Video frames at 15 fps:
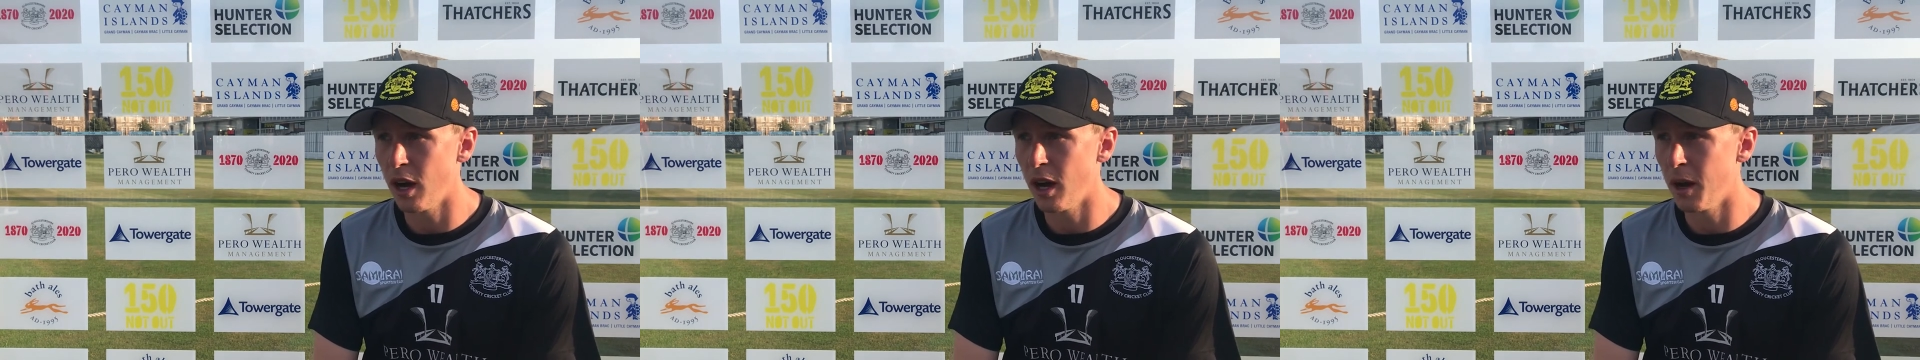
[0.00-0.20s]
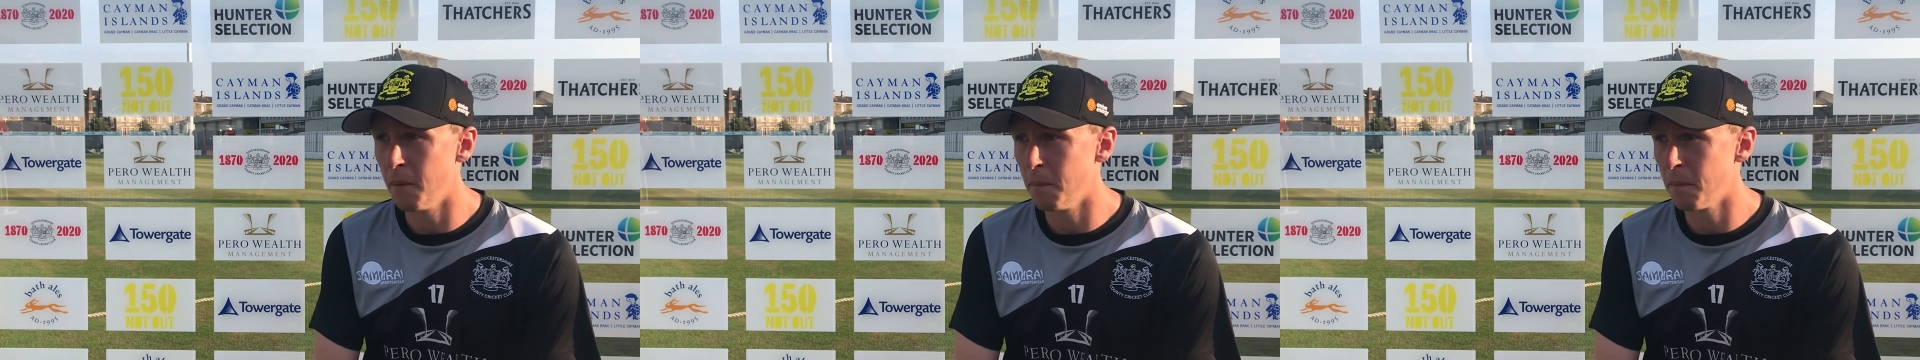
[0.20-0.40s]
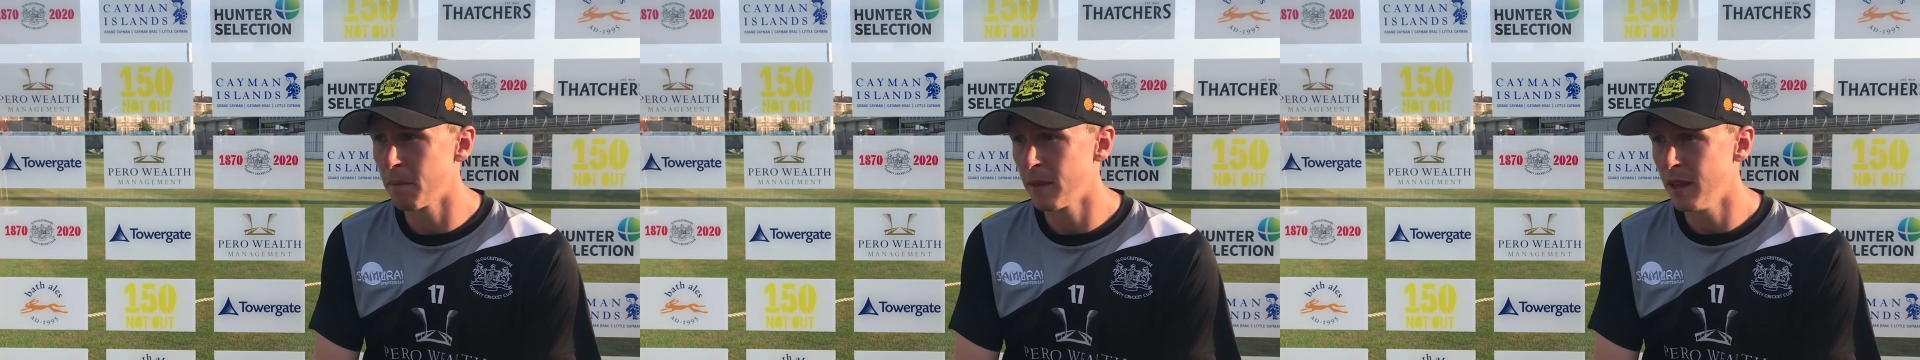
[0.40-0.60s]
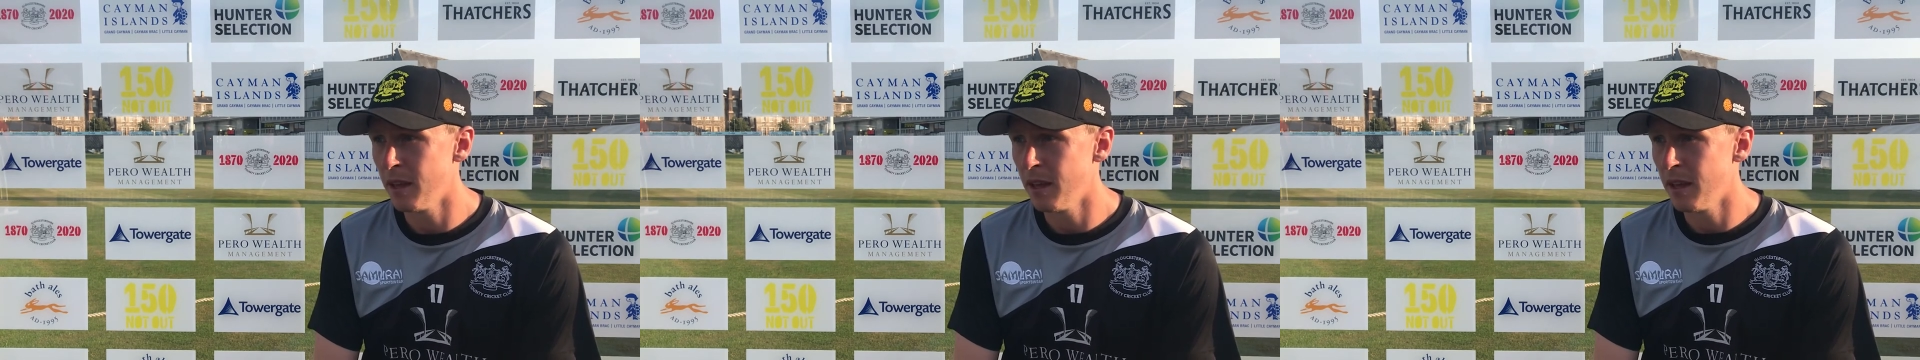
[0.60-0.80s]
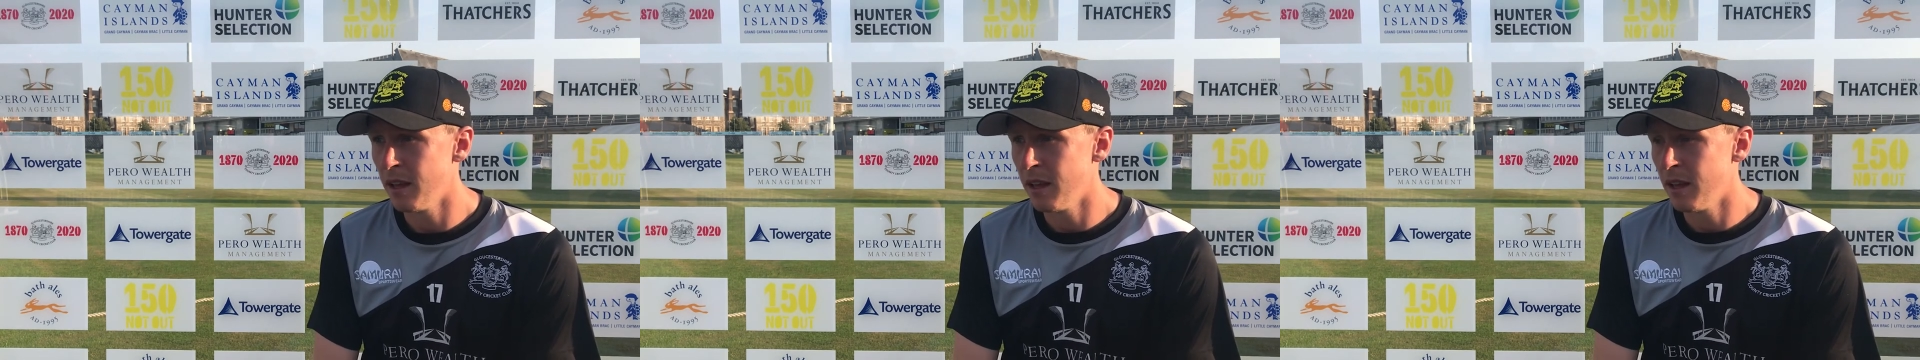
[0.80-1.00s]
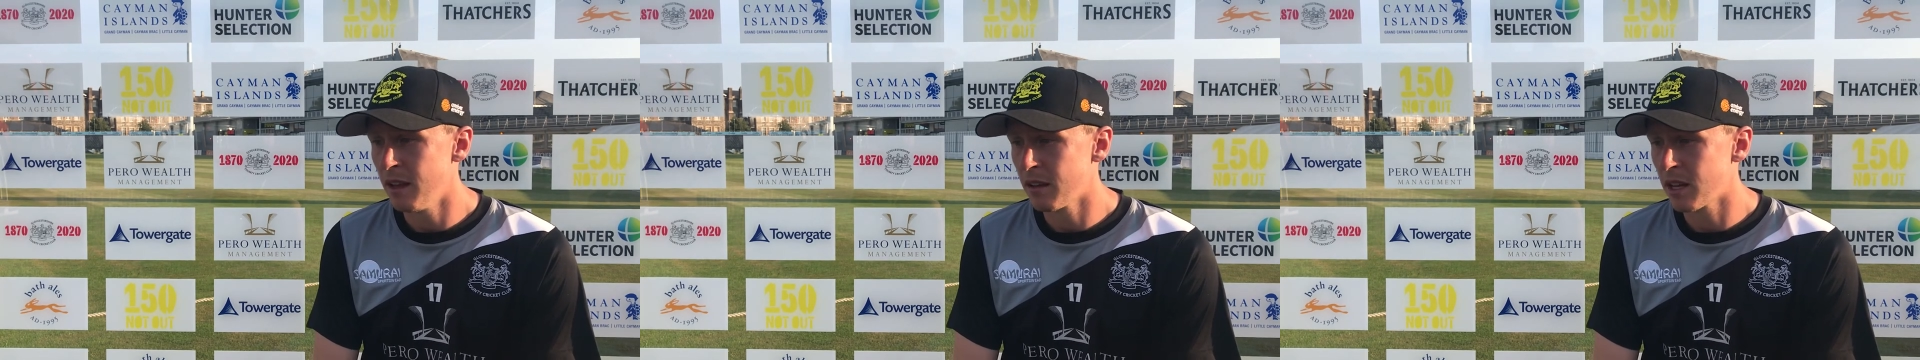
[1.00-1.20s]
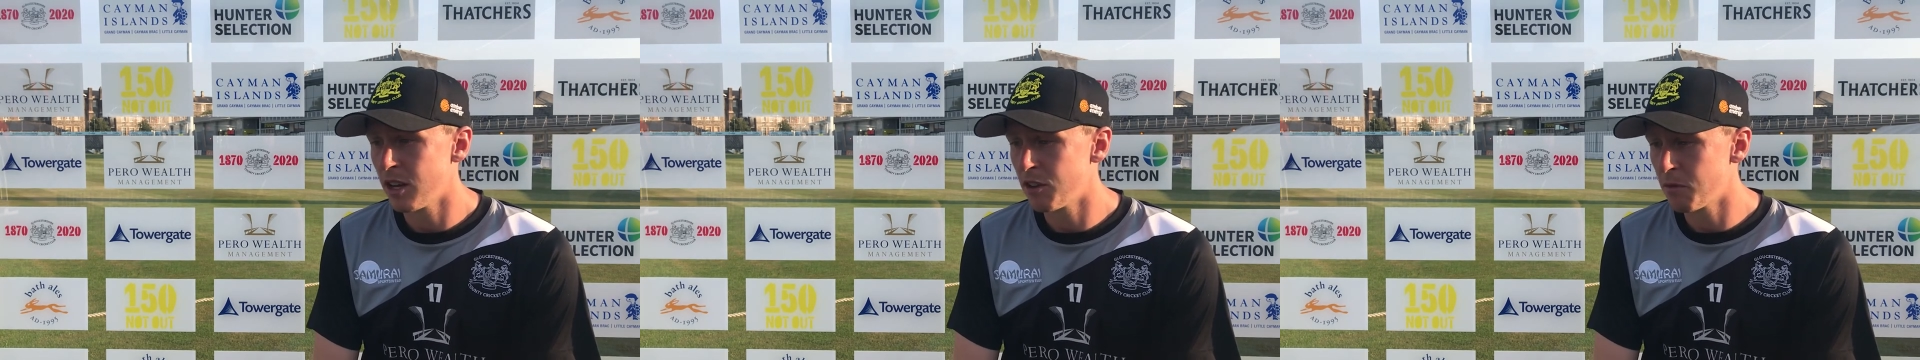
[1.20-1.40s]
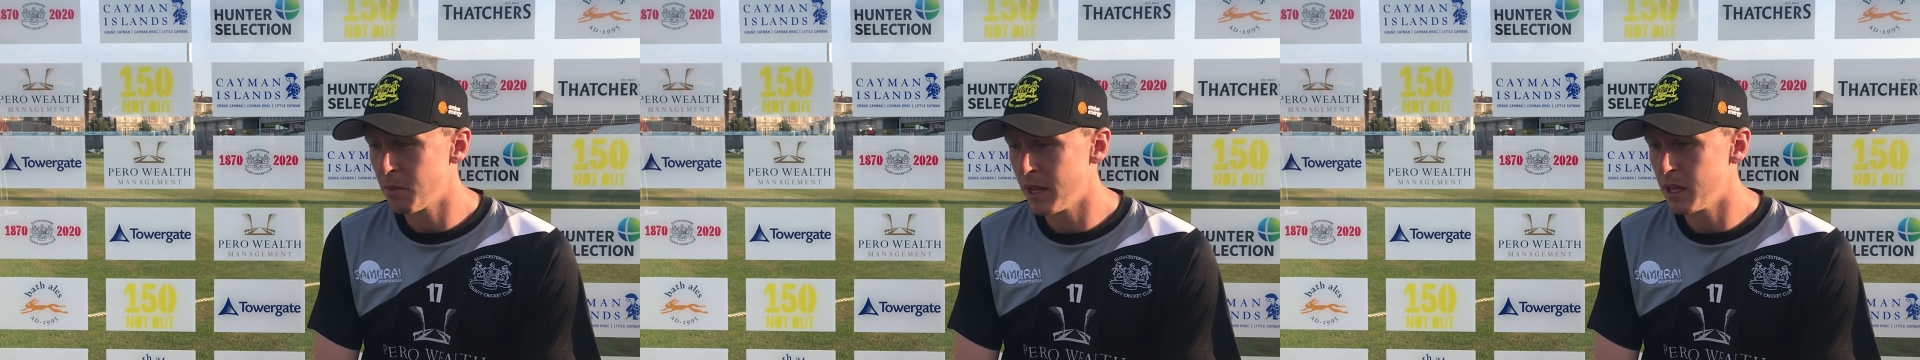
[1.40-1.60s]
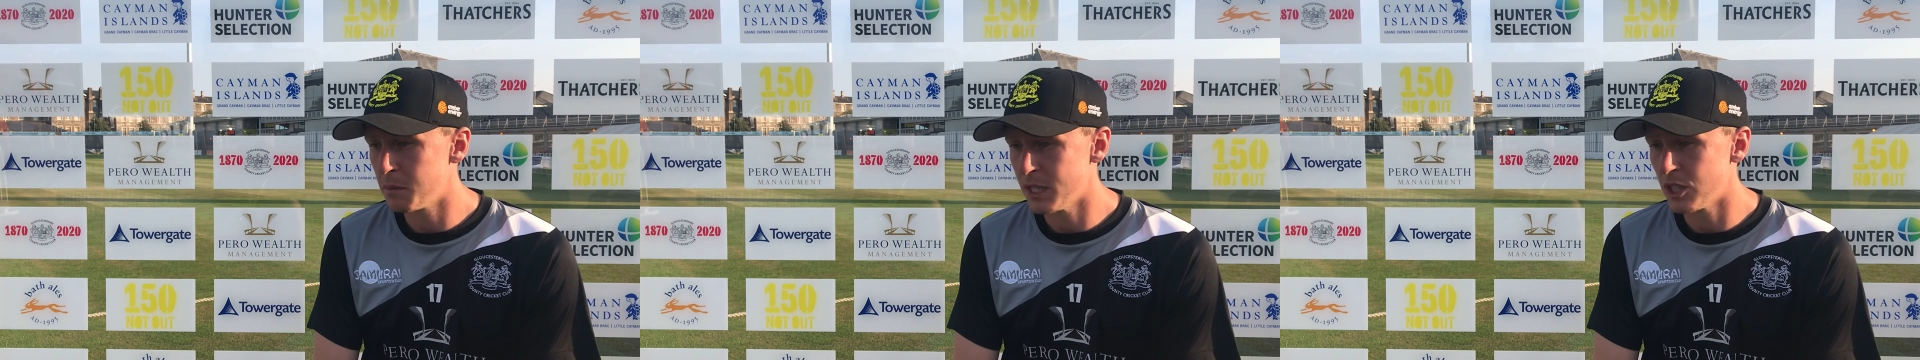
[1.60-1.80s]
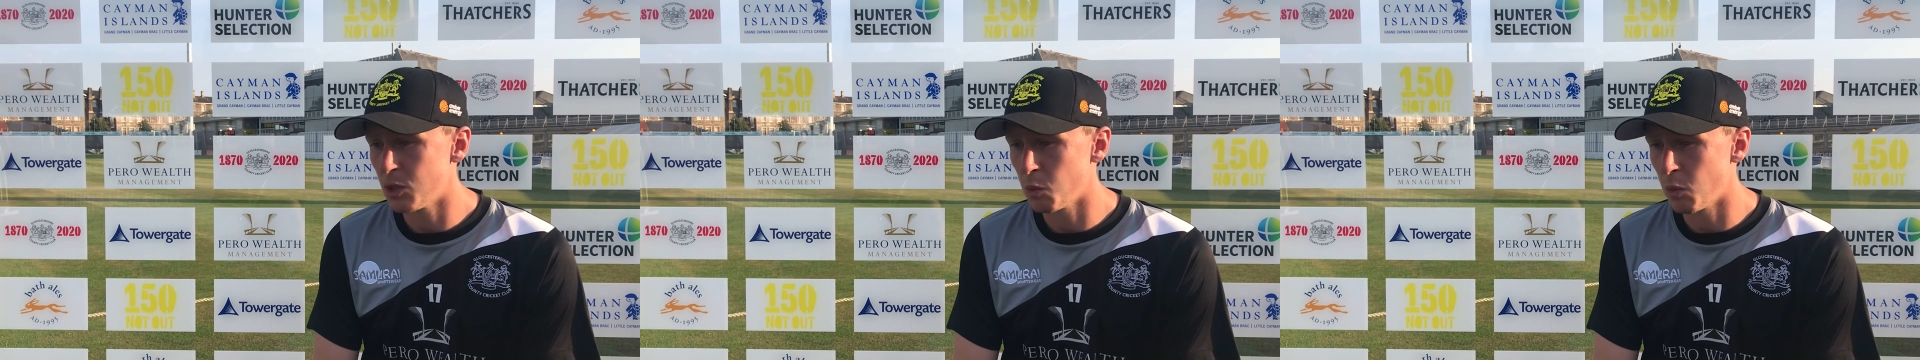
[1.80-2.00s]
kind of be in a
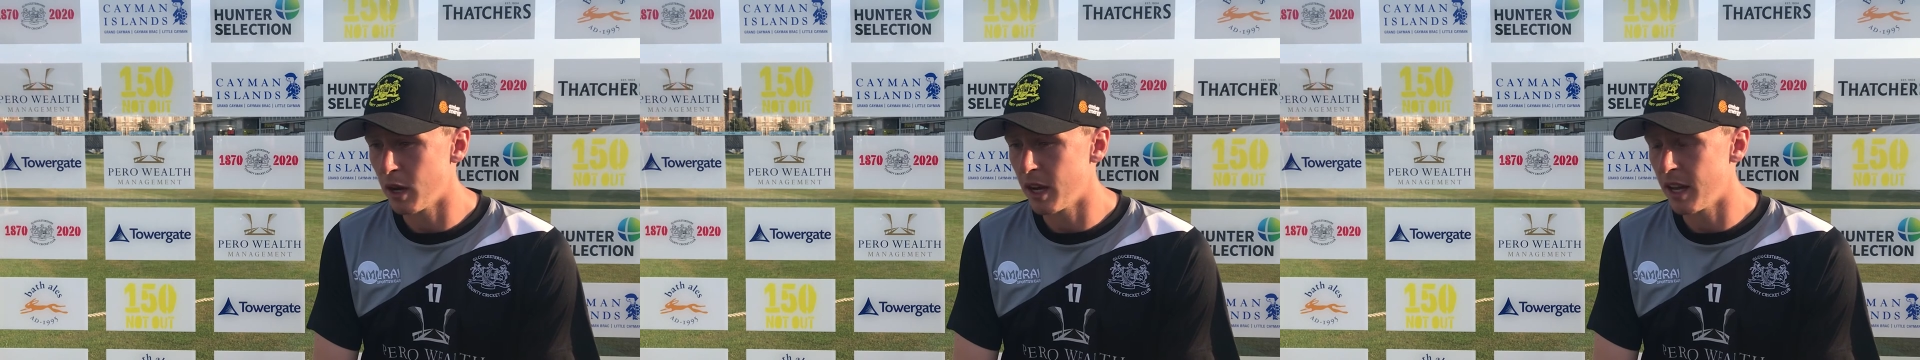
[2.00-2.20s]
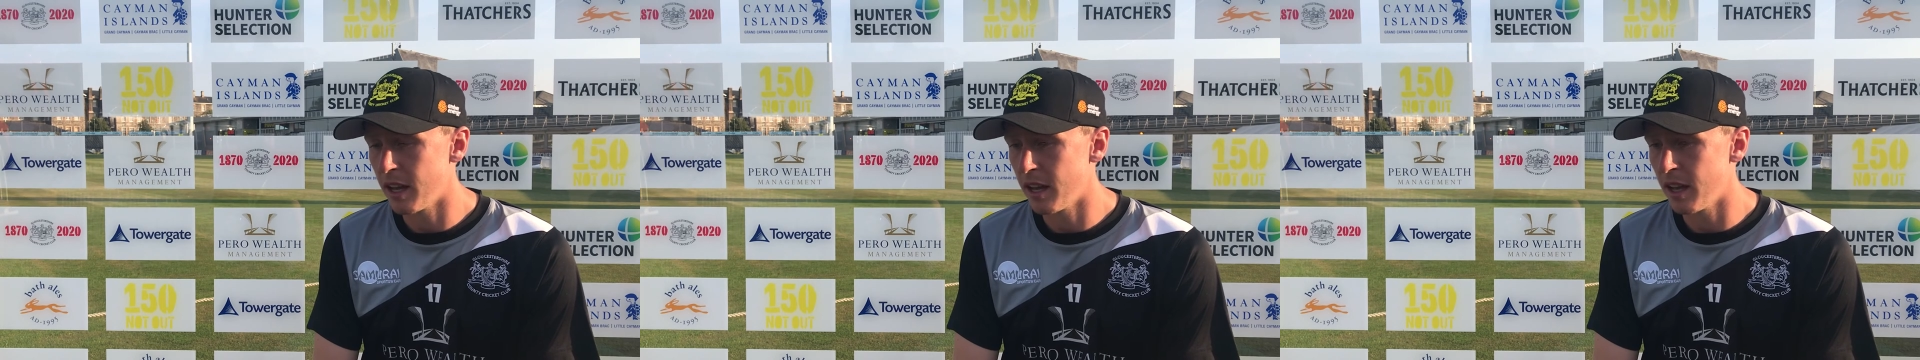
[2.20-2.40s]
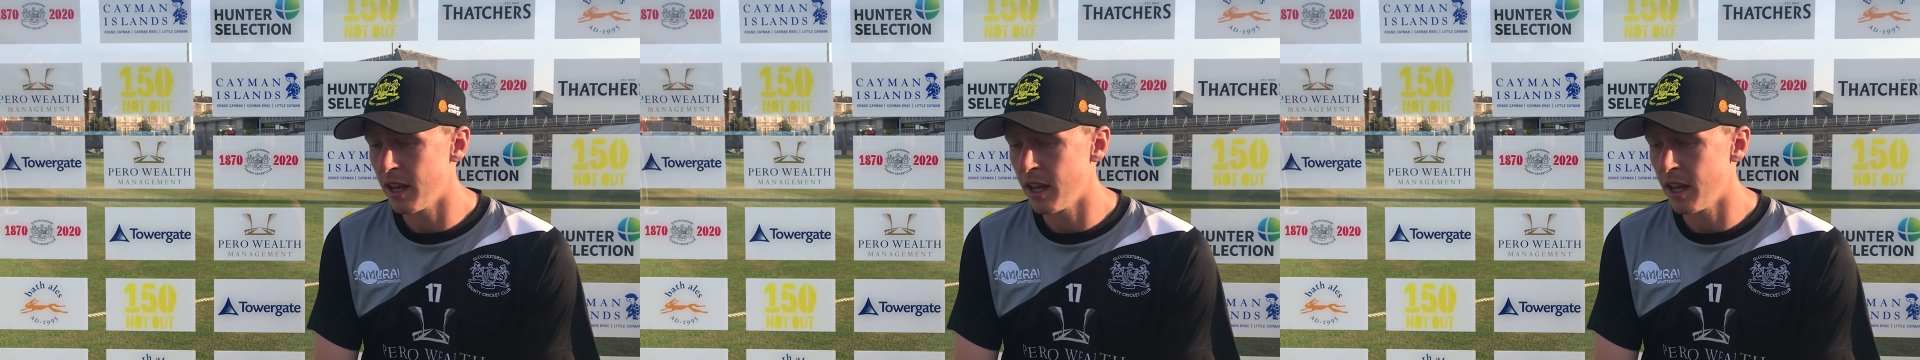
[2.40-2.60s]
position where